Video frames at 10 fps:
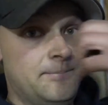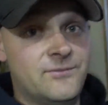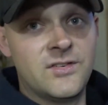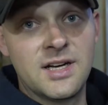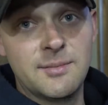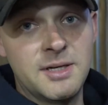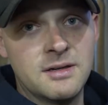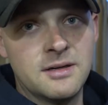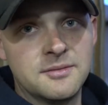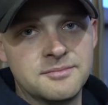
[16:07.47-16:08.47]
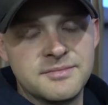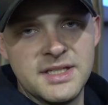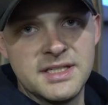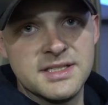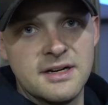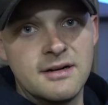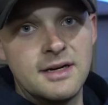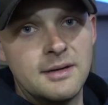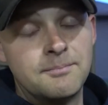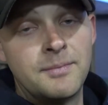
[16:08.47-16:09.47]
find me on
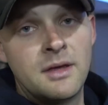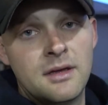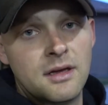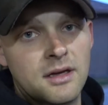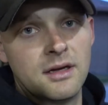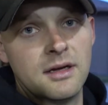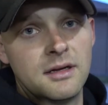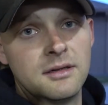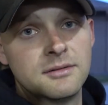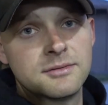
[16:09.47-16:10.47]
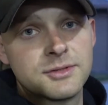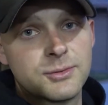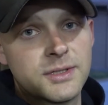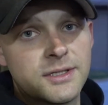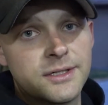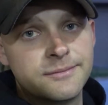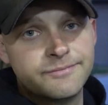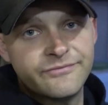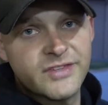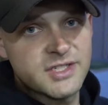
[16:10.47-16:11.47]
Instagram, Twitter,
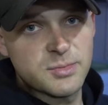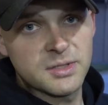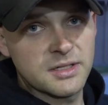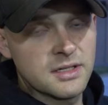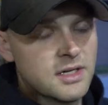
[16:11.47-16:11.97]
Facebook.